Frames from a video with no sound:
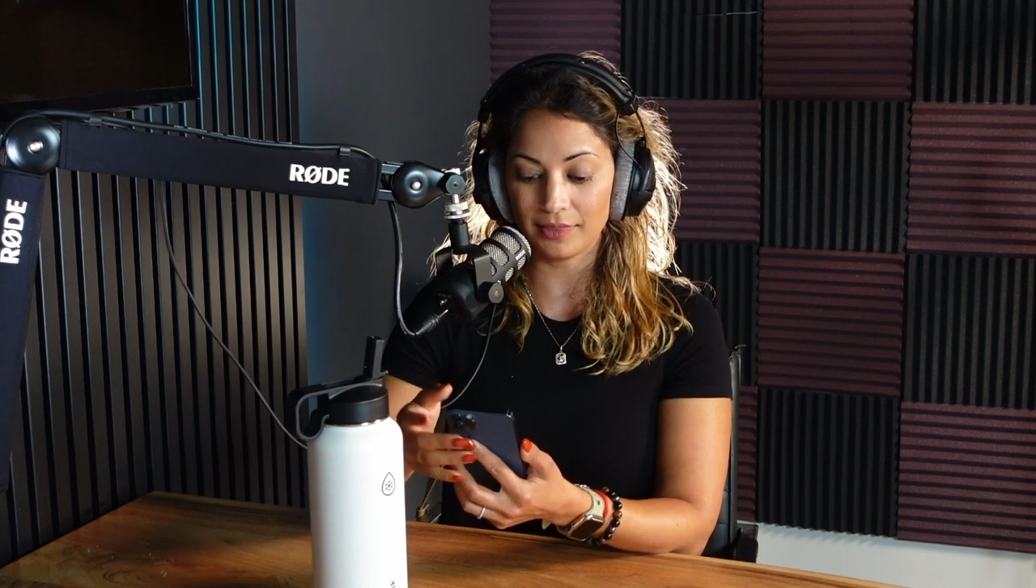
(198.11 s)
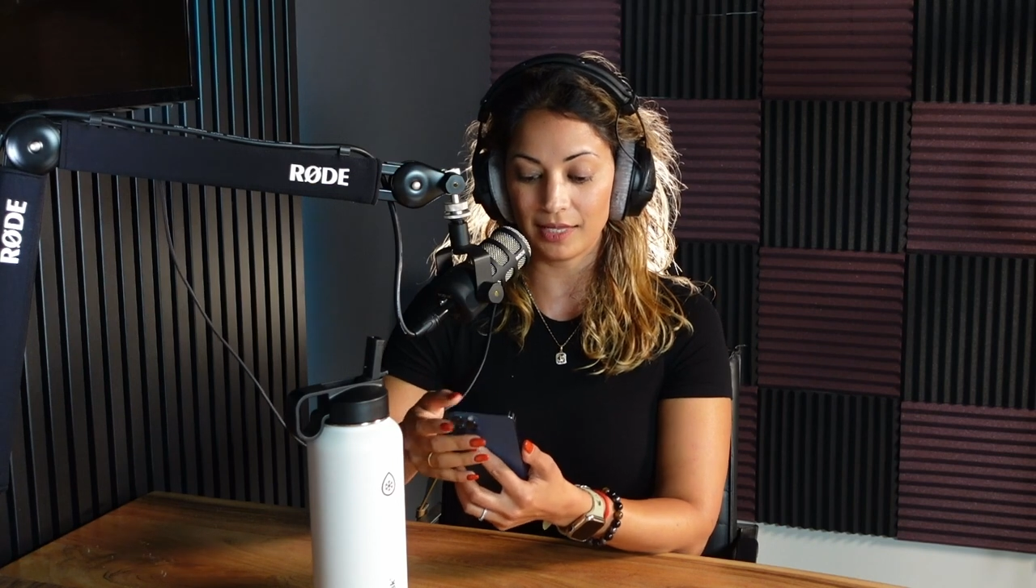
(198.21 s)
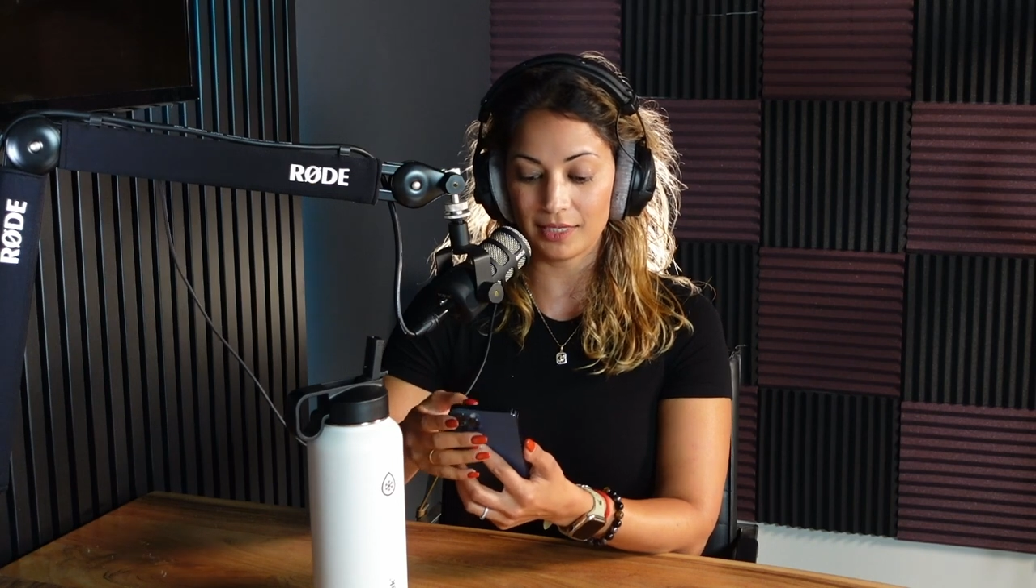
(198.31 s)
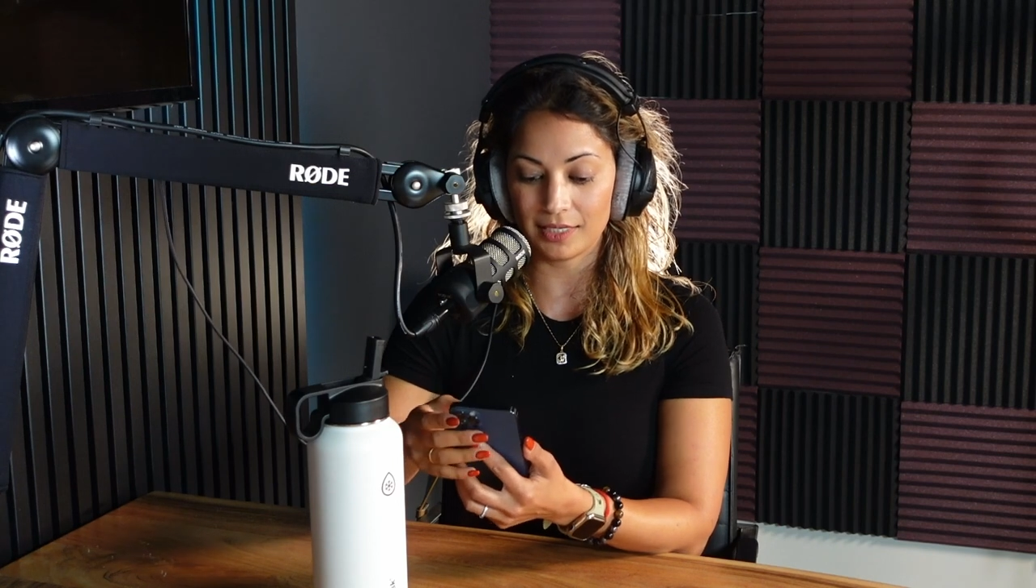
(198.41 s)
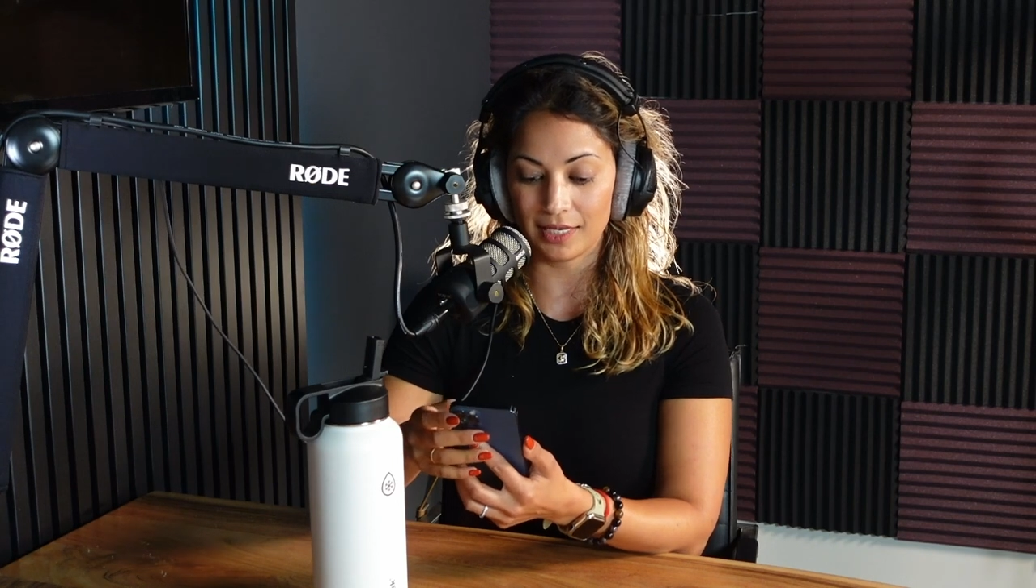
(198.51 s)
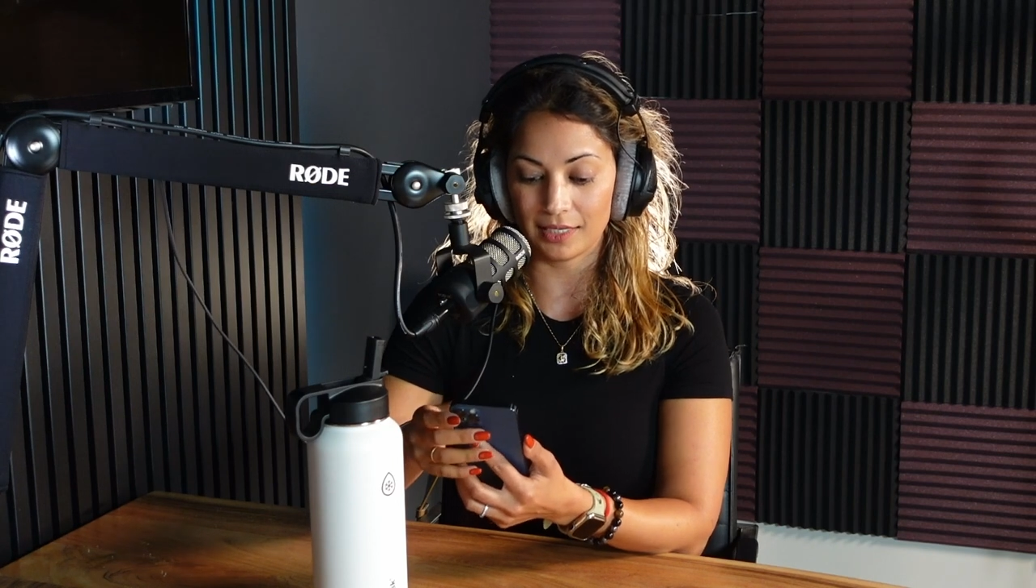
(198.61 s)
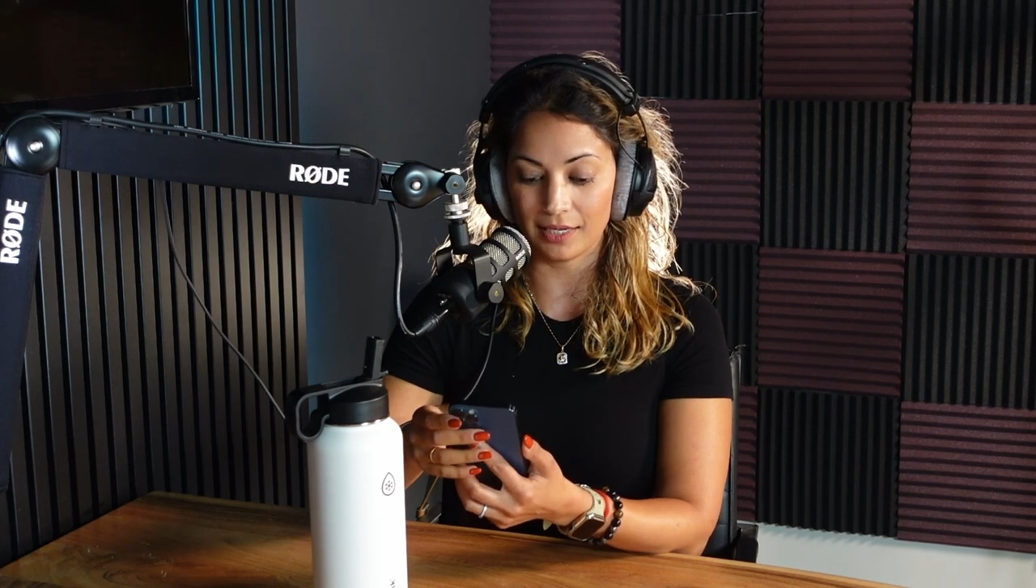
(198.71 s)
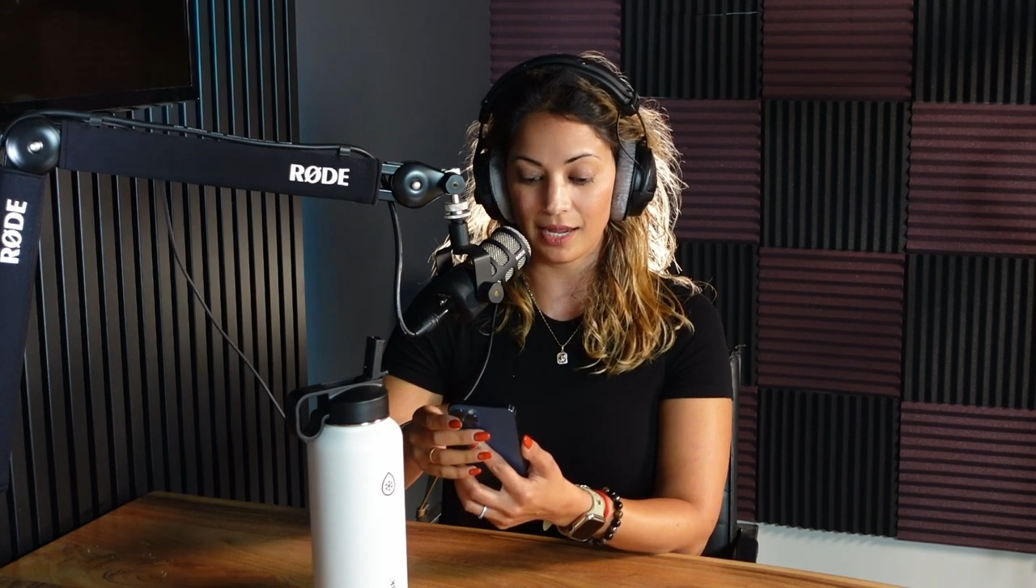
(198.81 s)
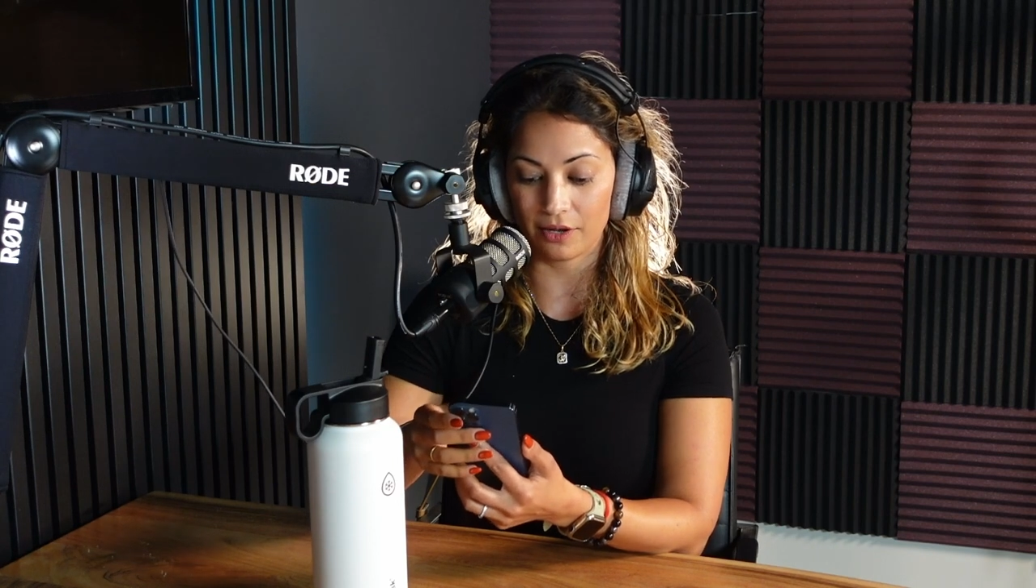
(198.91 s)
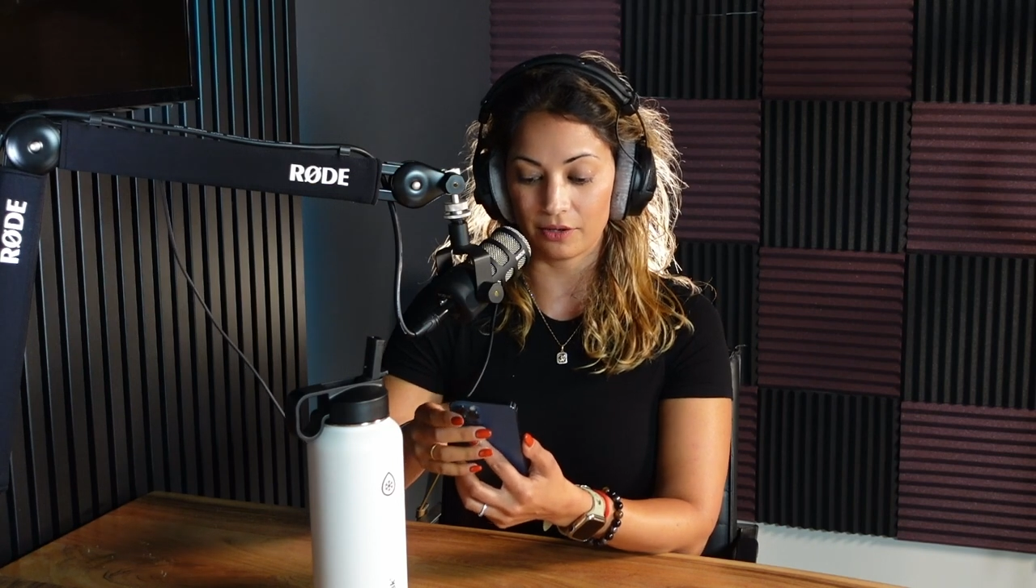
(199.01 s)
that data
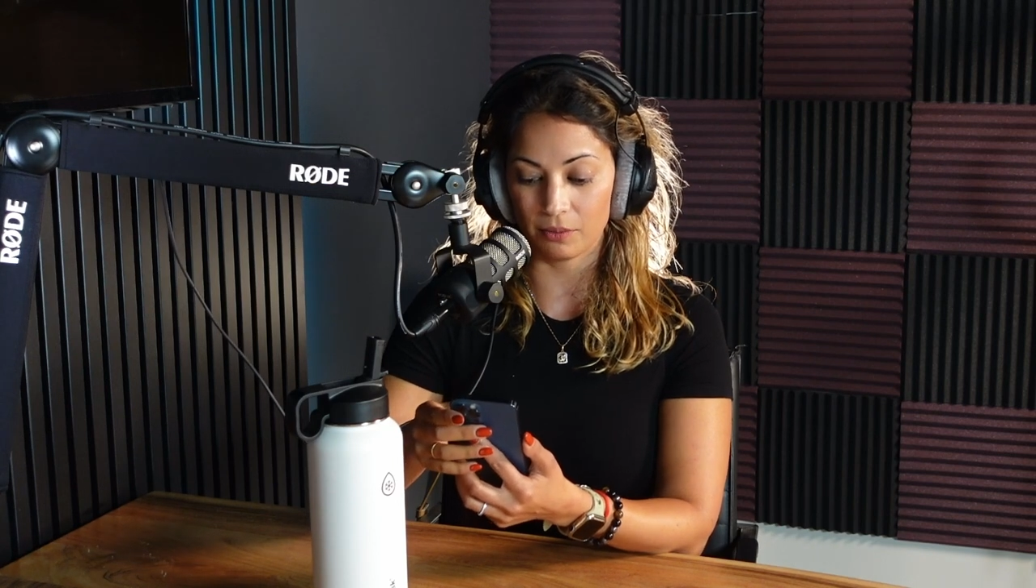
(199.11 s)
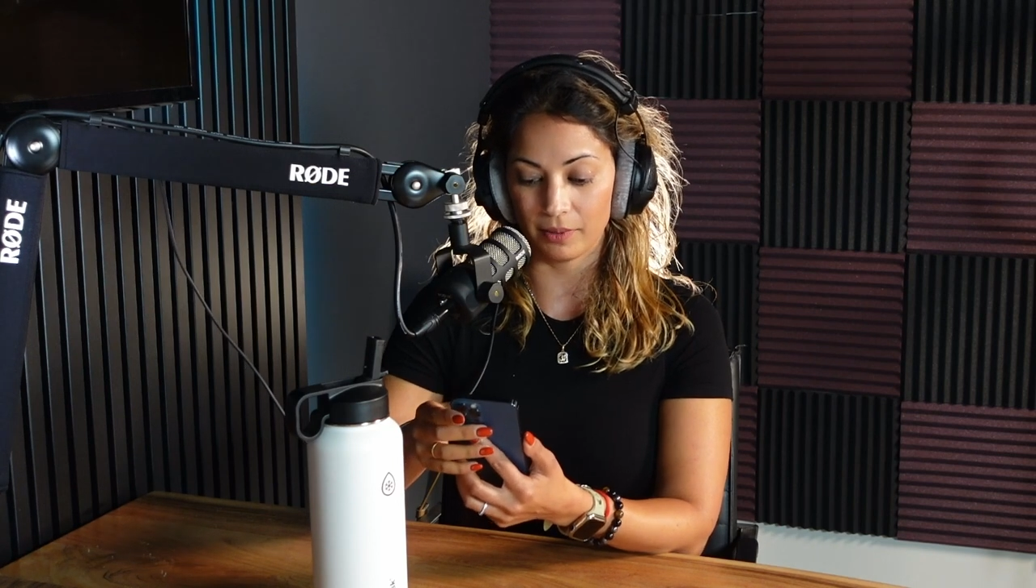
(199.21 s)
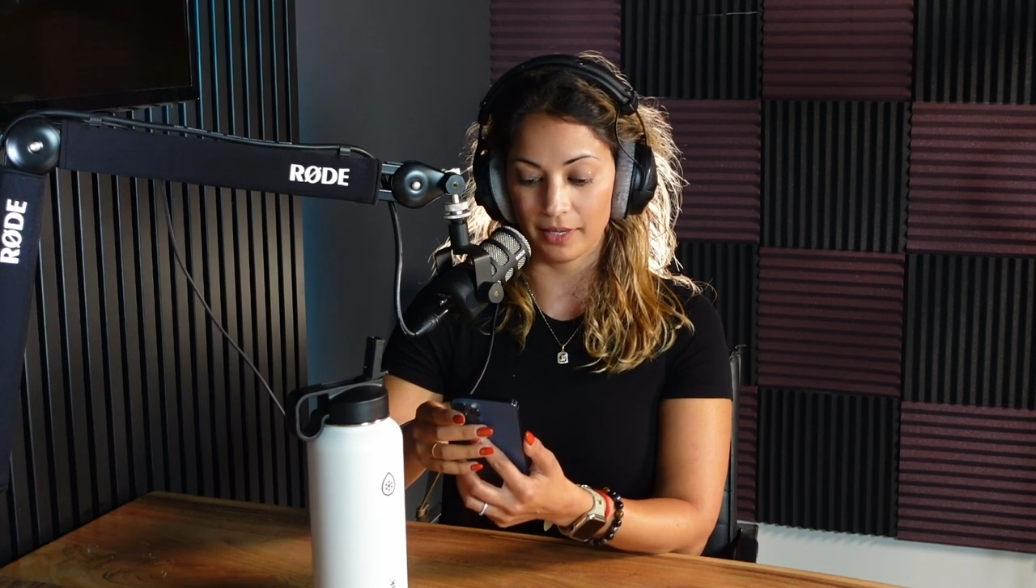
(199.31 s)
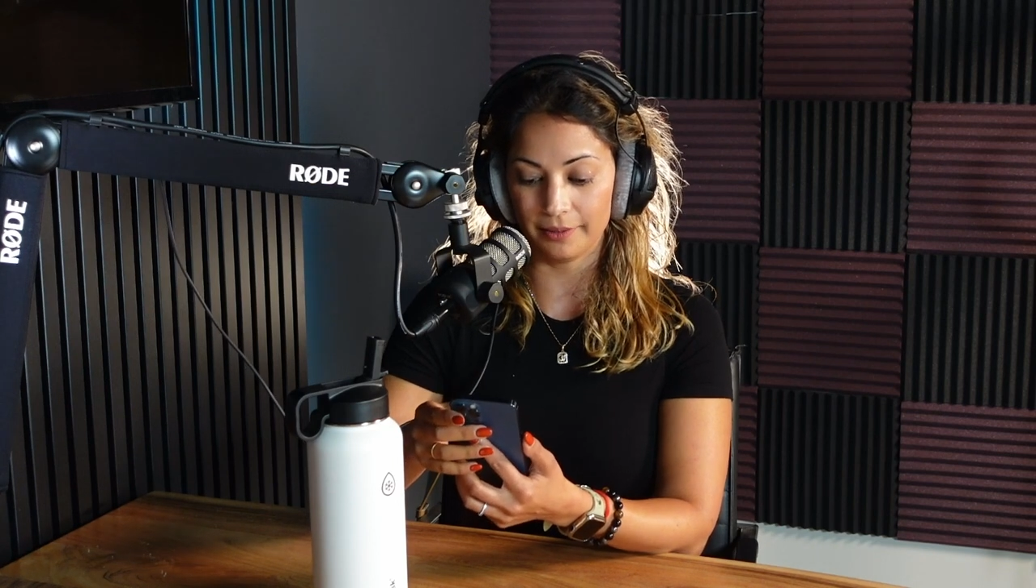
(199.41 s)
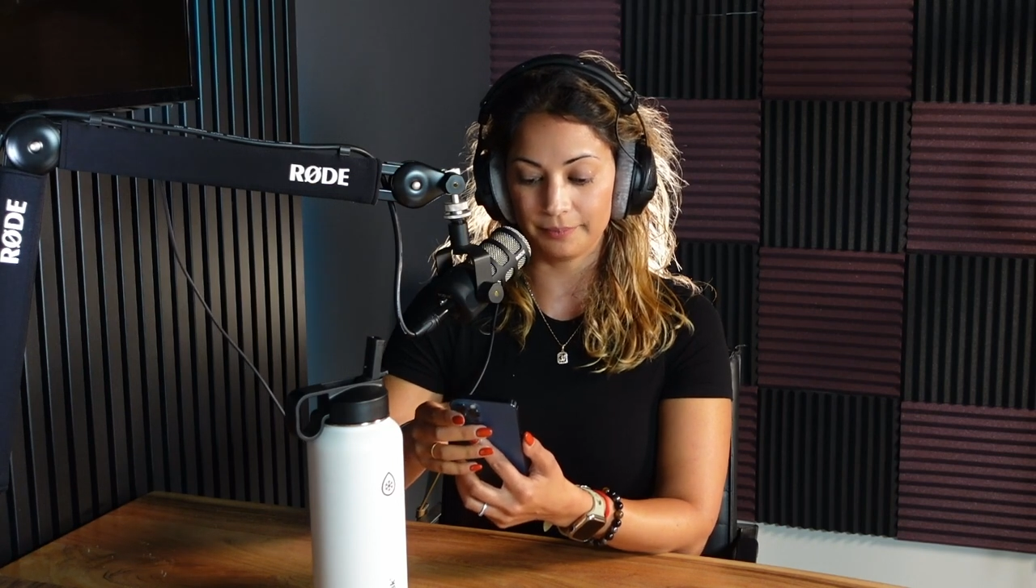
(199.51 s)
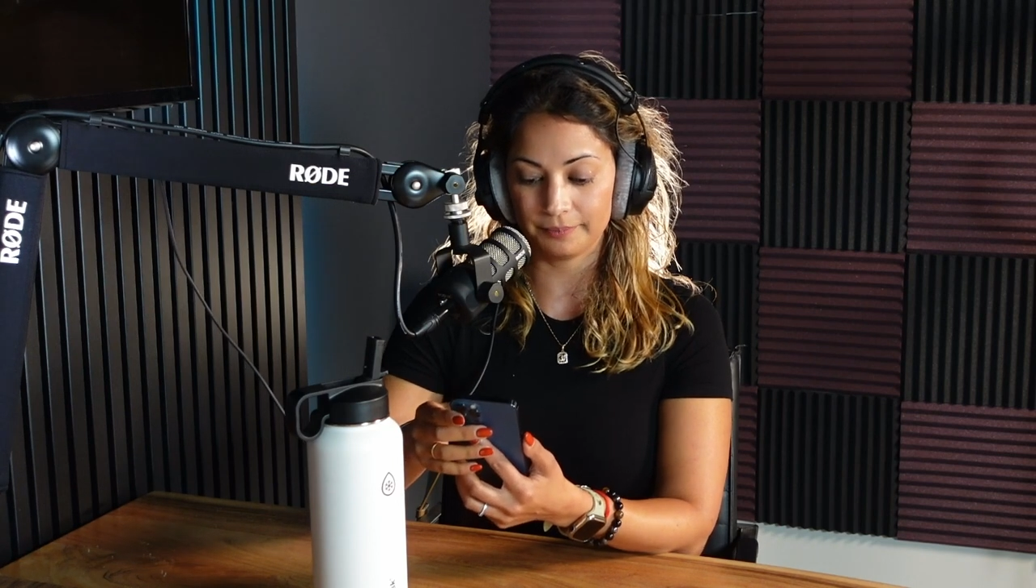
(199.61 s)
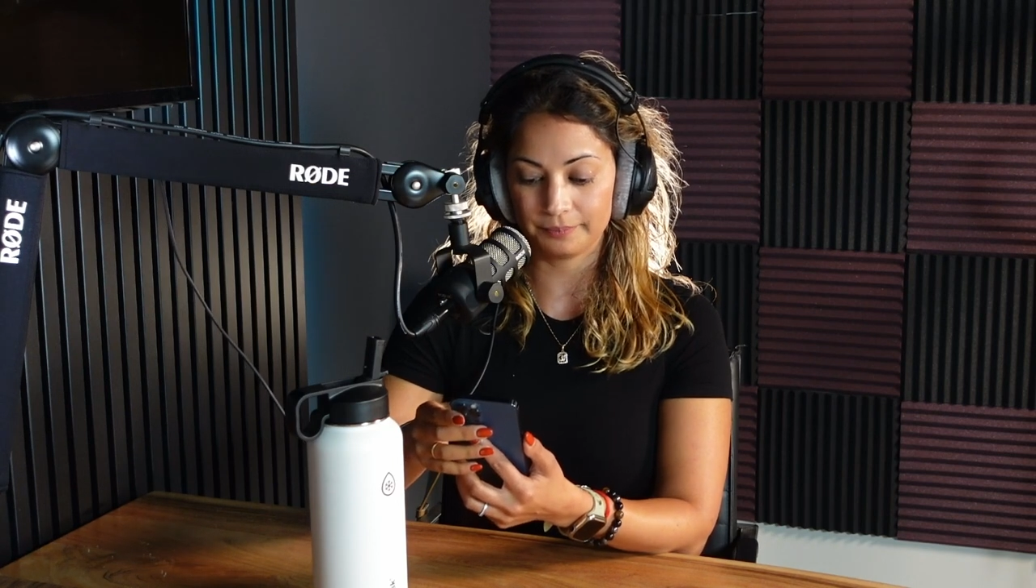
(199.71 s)
out of the way,